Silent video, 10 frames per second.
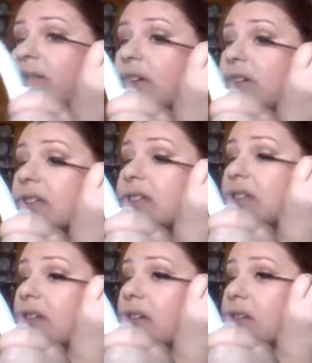if you can
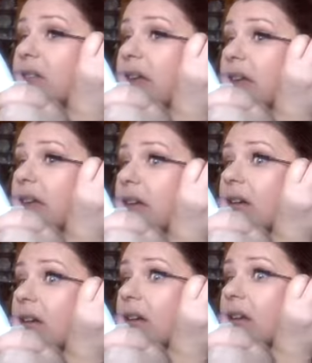see what I'm doing
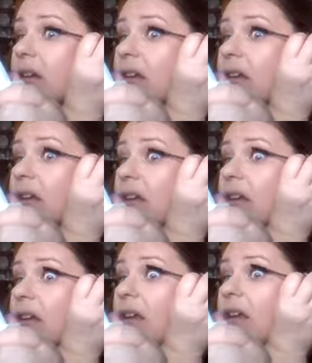here,
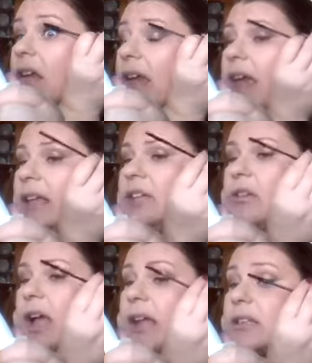and
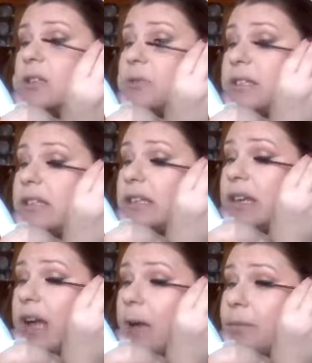you kind of twist in
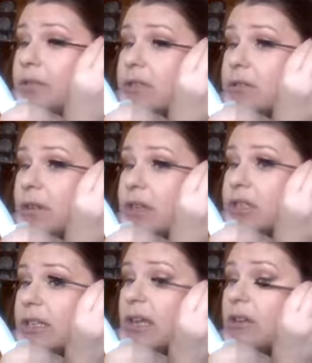the opposite
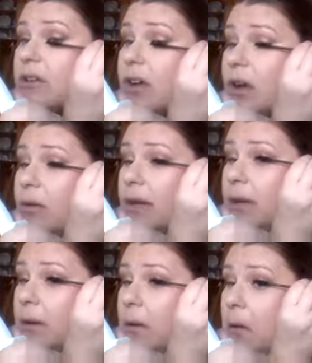direction that you're going,